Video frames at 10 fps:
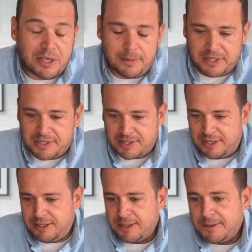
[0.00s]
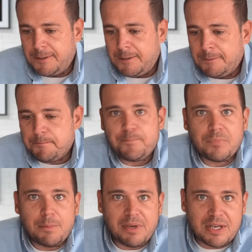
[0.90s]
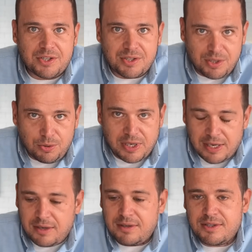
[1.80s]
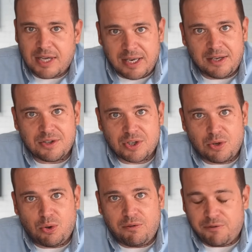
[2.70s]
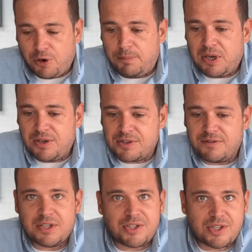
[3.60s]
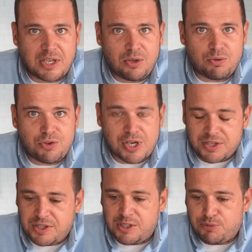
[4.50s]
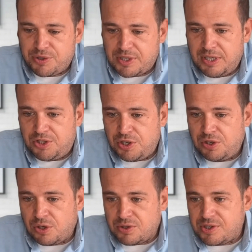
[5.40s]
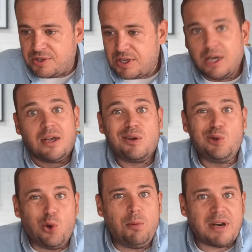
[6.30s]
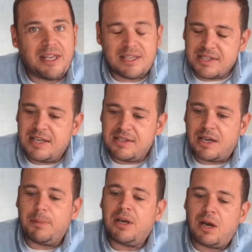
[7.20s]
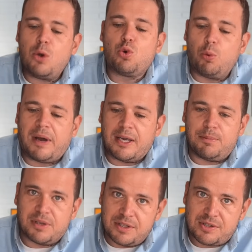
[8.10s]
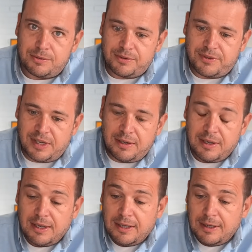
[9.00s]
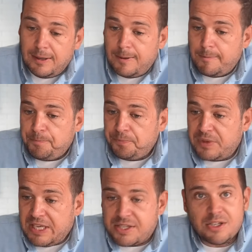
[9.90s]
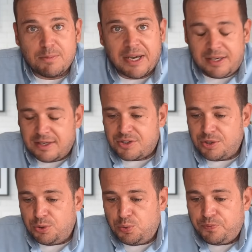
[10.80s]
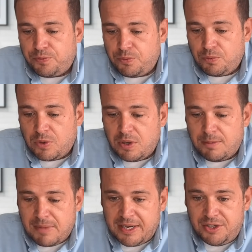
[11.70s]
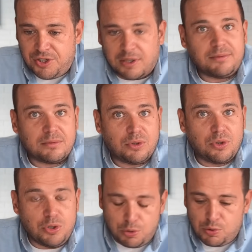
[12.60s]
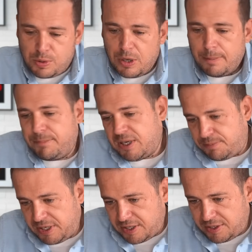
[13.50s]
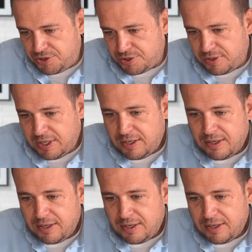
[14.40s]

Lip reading: BBC. But they still get taken to court for it because of this single justice procedure nonsense. Normally, this ends up in a local paper, this sort of thing. This has made it to a major news publication.